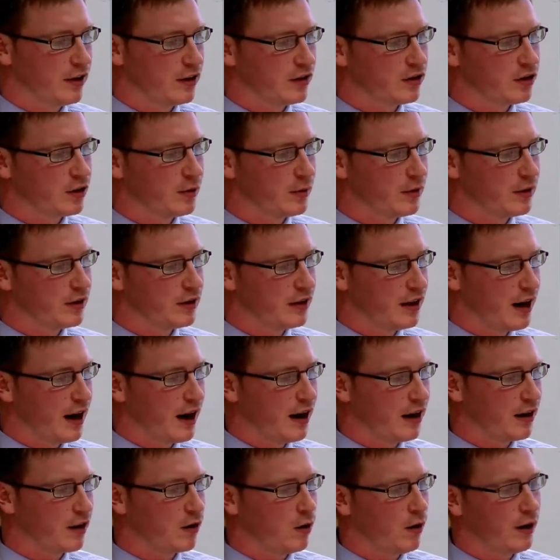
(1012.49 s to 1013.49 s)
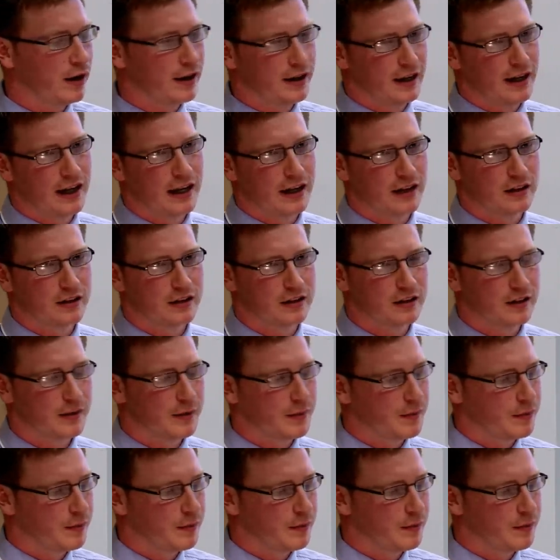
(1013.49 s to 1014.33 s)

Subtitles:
Some they are quite linked,